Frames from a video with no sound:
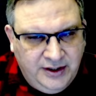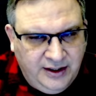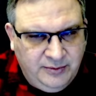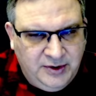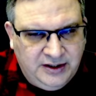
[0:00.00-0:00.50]

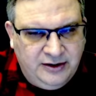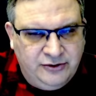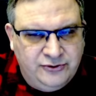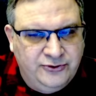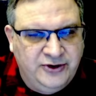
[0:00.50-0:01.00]
and we get
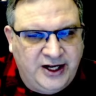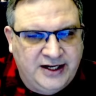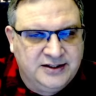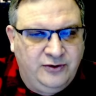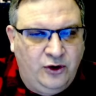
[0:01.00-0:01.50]
little
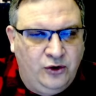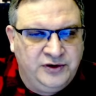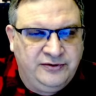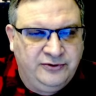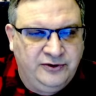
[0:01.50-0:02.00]
flecks of
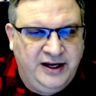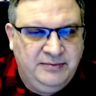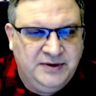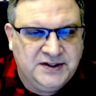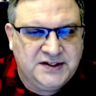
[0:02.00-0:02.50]
holy
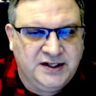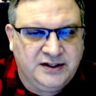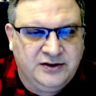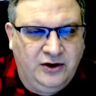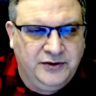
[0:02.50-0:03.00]
flame that
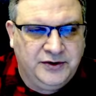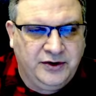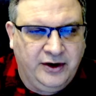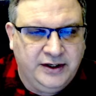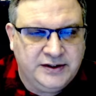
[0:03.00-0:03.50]
stick to all the
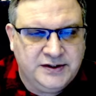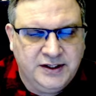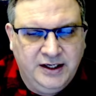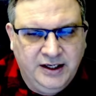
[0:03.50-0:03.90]
targets